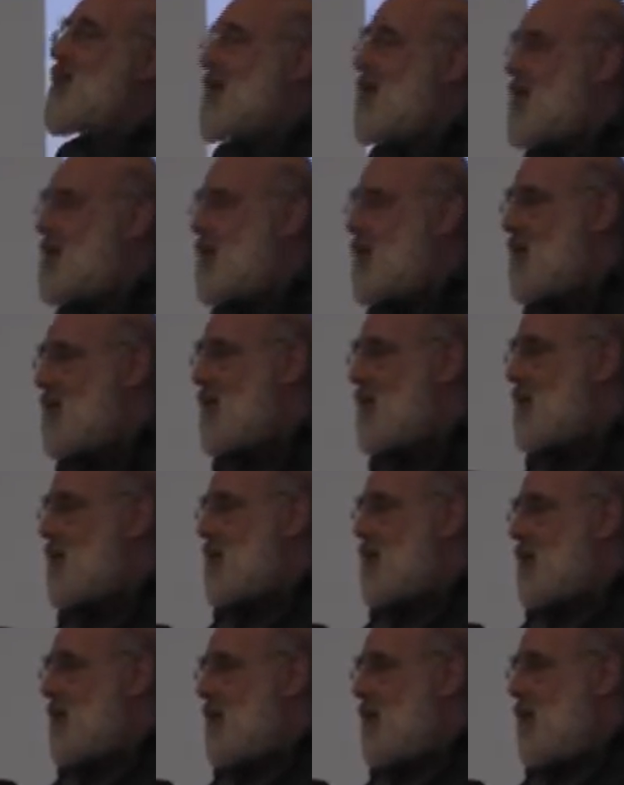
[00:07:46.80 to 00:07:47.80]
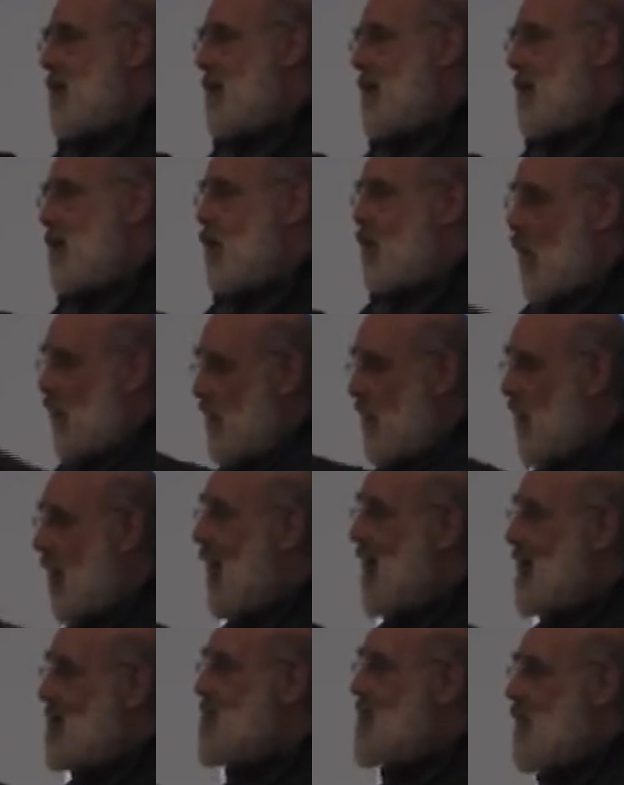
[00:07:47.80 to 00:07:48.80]
citizens. You have a
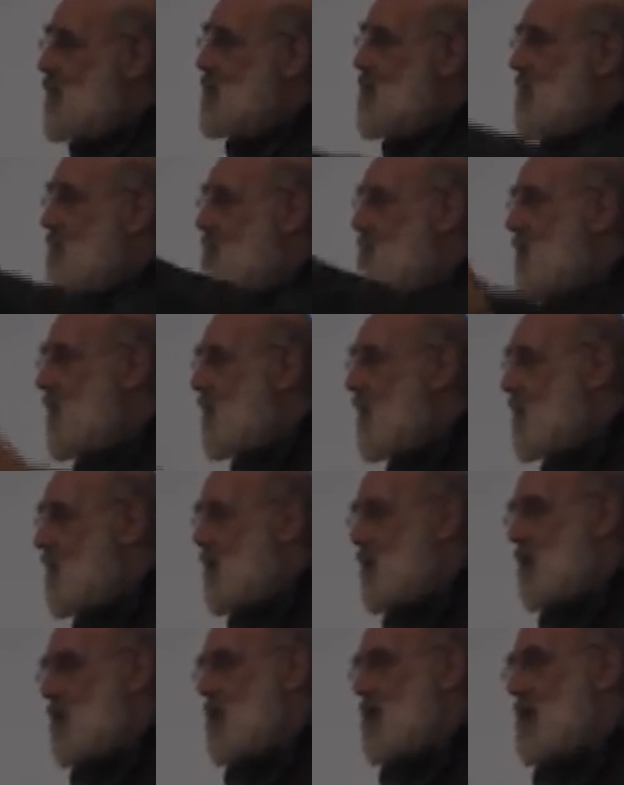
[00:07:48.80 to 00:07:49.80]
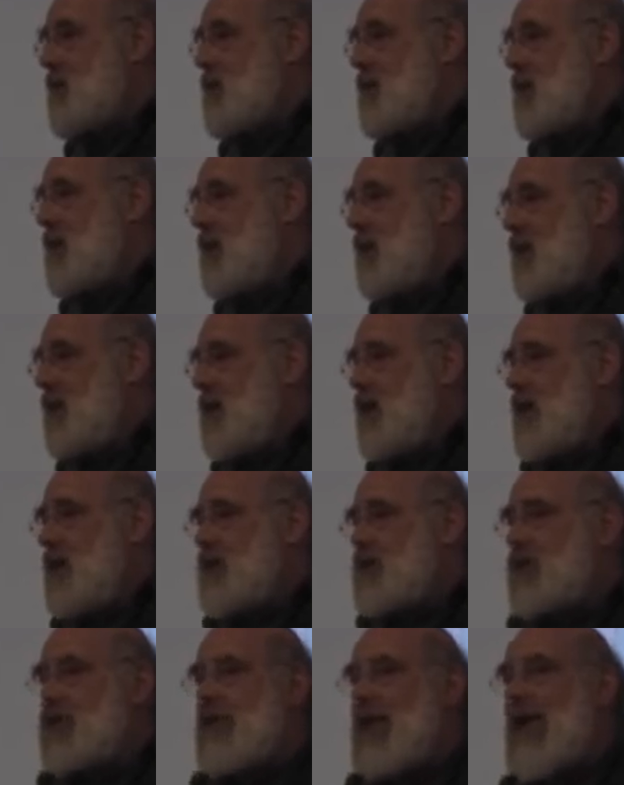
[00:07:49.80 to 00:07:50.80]
concept of citizens.
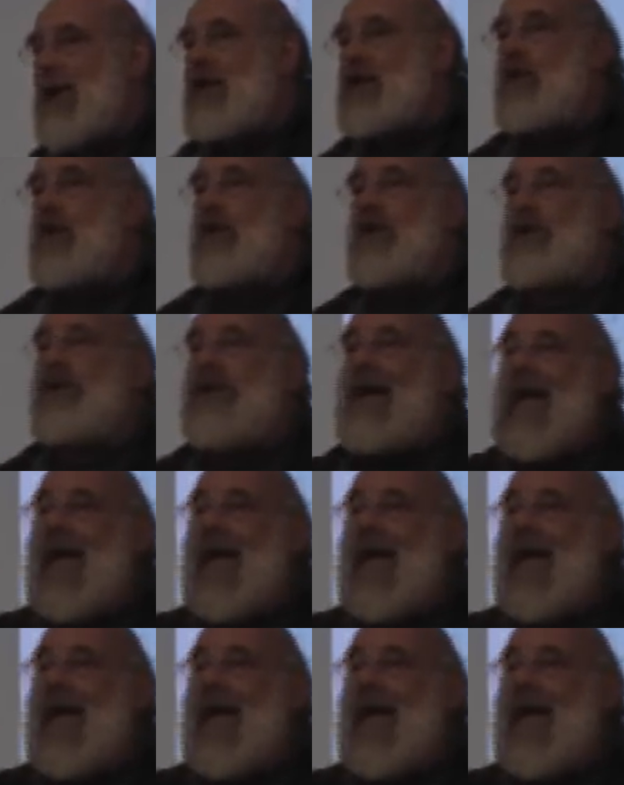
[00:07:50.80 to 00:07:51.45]
So that your